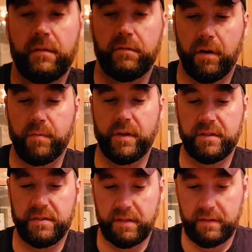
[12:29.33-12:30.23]
from
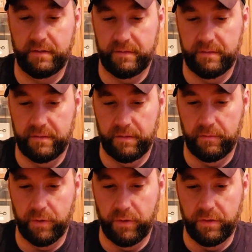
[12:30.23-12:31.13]
Easton.
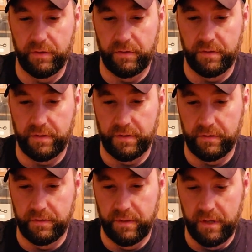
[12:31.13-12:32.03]
And what you do is
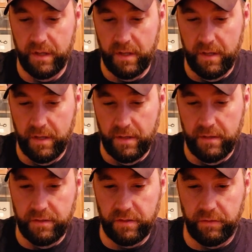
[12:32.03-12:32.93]
you
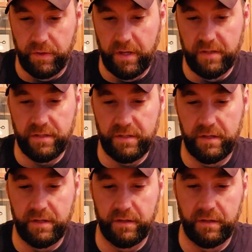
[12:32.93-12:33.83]
squeeze,
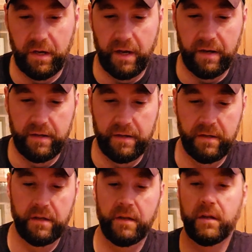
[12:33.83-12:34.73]
you cut
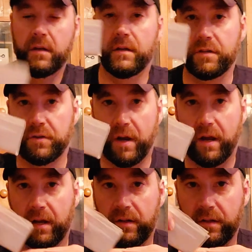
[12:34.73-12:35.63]
a
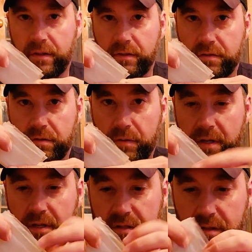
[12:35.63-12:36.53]
triangle and you
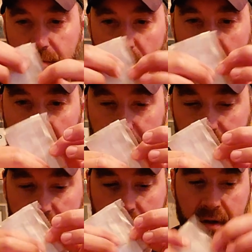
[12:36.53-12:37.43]
squeeze both
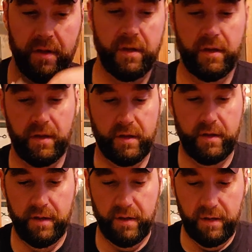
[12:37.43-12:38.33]

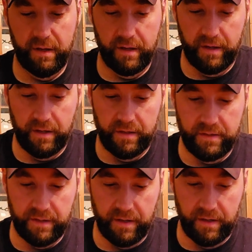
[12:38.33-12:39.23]
sides